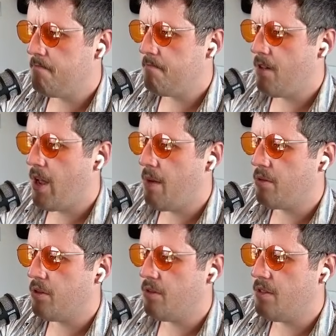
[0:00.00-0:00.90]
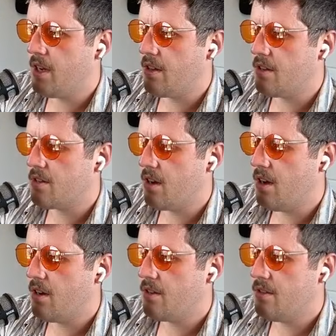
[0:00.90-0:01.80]
Pluto digging the
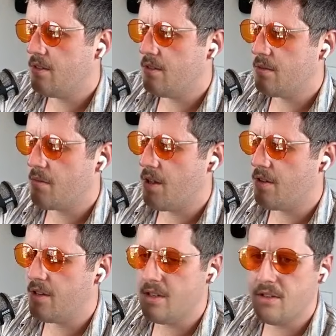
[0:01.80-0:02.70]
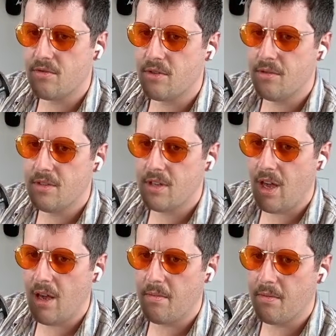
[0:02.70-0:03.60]
song. Brother, this is
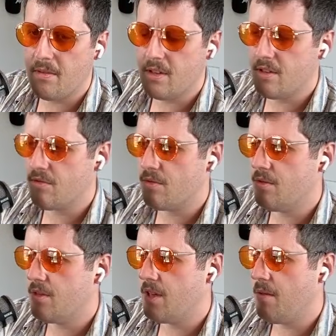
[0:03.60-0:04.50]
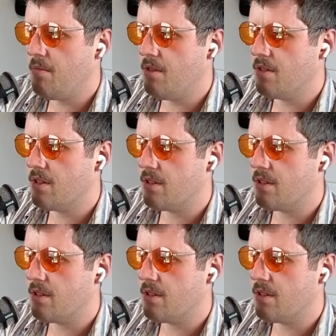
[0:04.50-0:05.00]
RuneScape. This is RuneScape music,